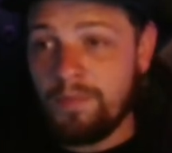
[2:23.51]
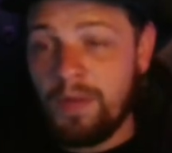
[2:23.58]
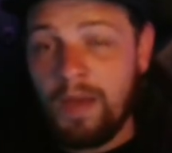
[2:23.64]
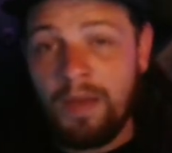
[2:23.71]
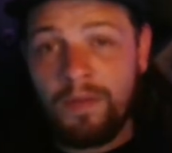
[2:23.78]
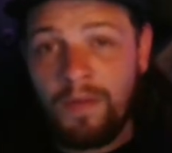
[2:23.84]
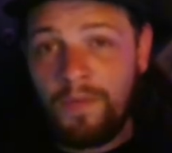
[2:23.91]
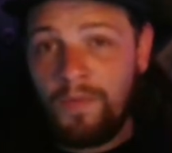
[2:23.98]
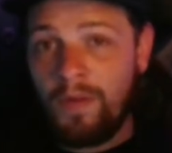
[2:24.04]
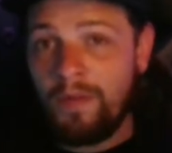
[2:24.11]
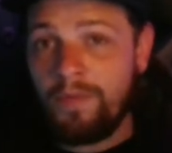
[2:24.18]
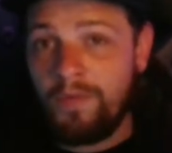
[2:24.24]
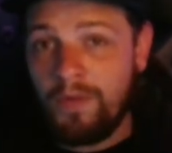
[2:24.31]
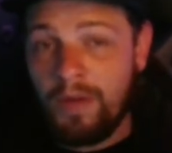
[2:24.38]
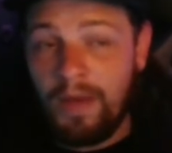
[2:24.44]
I love all
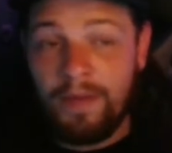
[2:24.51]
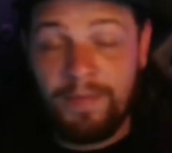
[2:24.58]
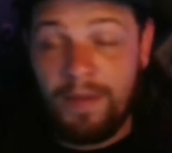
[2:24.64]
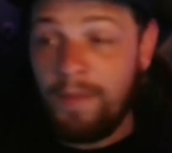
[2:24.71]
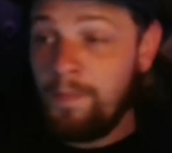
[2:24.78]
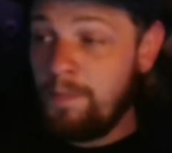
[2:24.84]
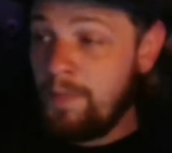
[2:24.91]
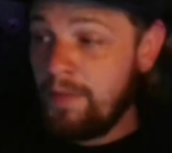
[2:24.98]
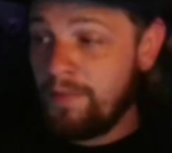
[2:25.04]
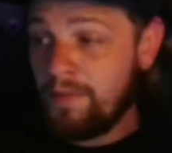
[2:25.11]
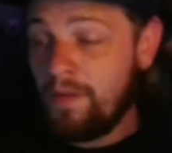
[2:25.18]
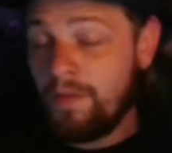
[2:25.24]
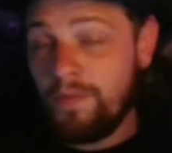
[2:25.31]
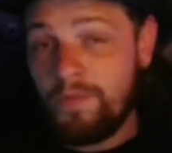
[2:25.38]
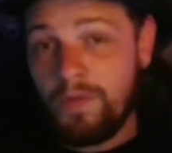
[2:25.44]
of you guys. I miss
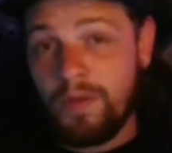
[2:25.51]
all of you